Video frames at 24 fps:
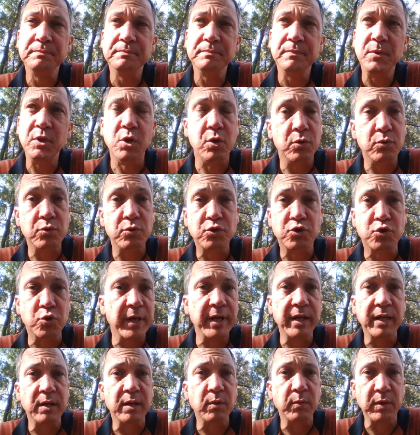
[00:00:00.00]
you
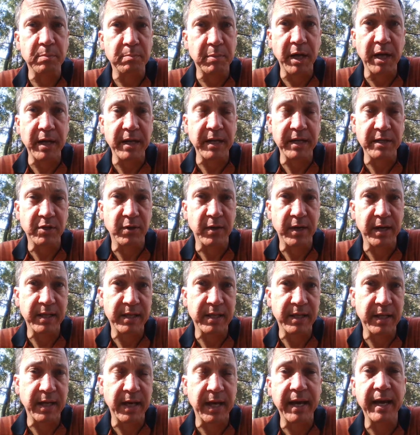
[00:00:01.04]
drinking with buddies or
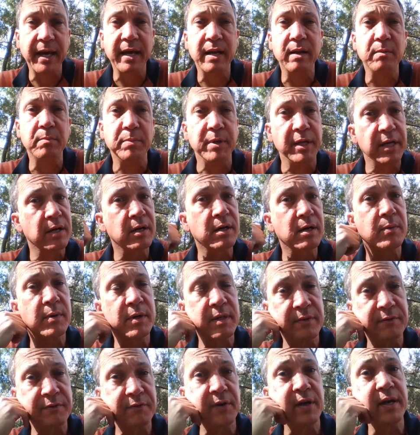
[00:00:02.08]
anything. I had a beer with
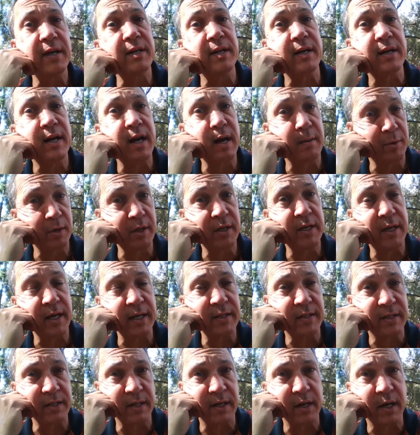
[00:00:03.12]
a friend a couple of
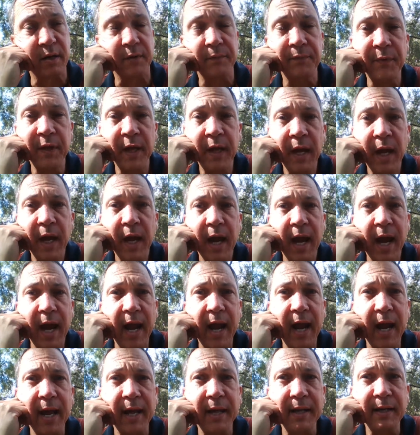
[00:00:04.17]
nights ago.
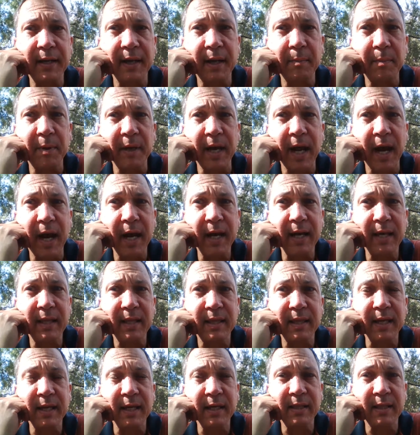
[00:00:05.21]
But I
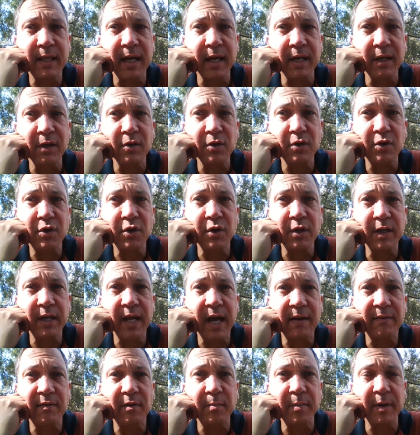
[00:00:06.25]
think that you shouldn't
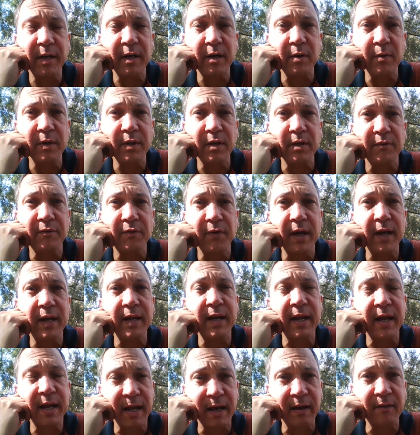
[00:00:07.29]
have a beer with your friend
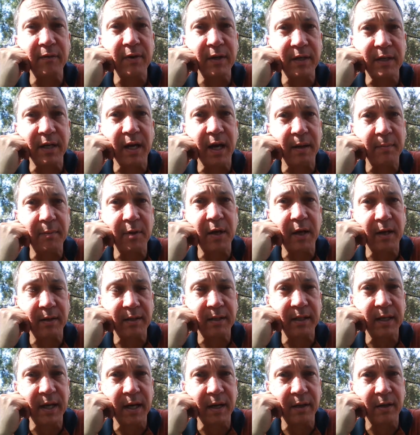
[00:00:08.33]
every time you're out
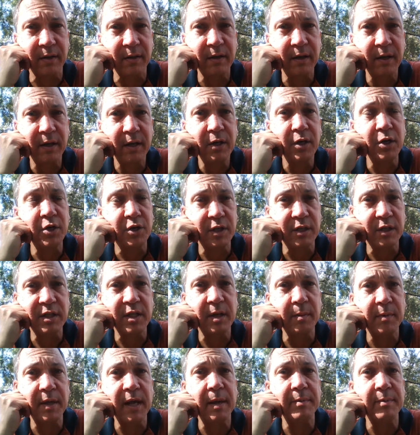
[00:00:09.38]
together. You should
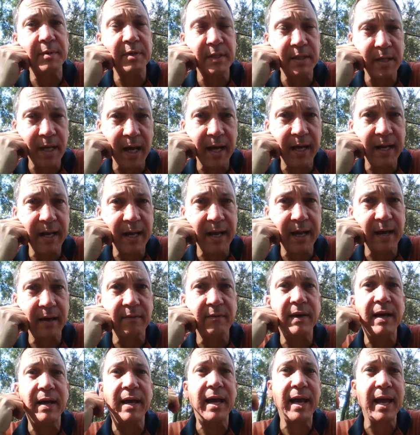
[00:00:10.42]
sometimes not
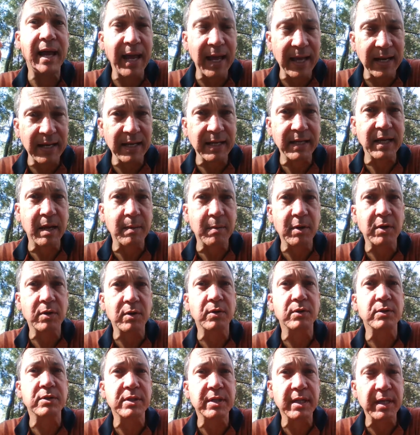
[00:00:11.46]
have any
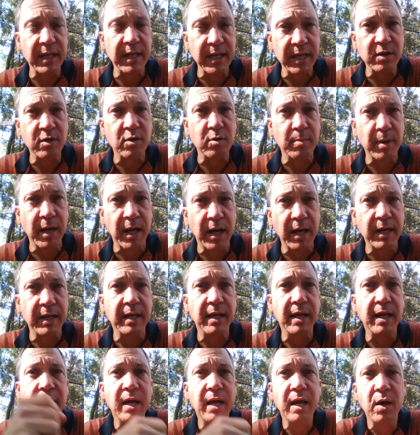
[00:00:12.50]
chemicals in your body
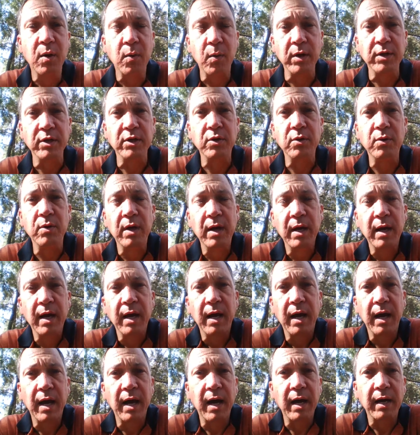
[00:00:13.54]
when you
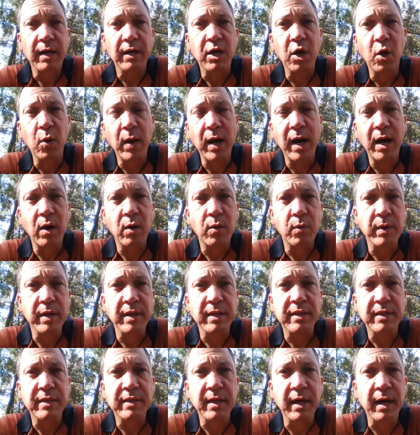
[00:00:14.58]
go out
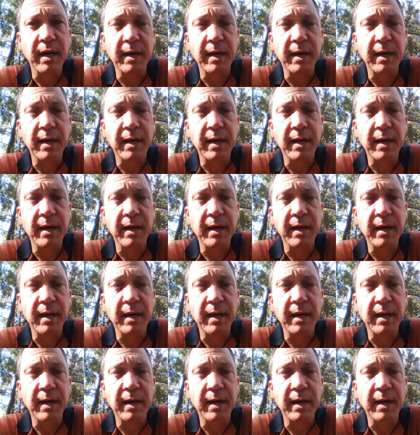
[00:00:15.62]
with